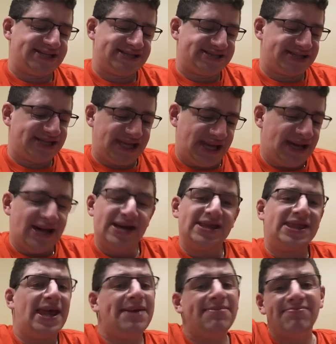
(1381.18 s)
They might
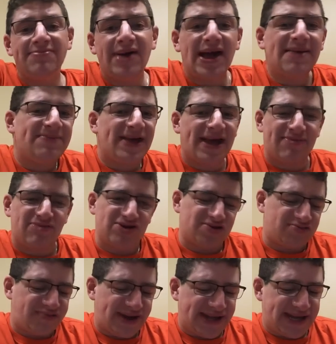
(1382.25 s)
be able to win
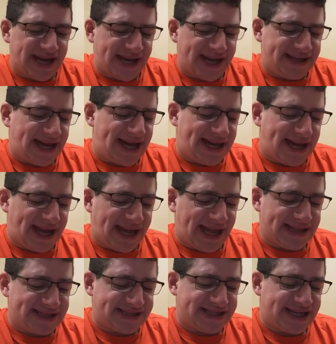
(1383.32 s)
against
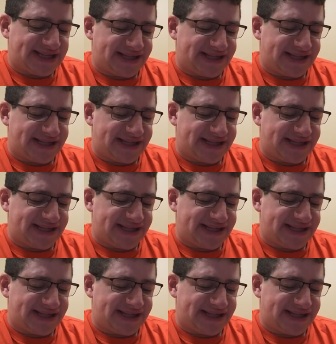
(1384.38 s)
Atlanta.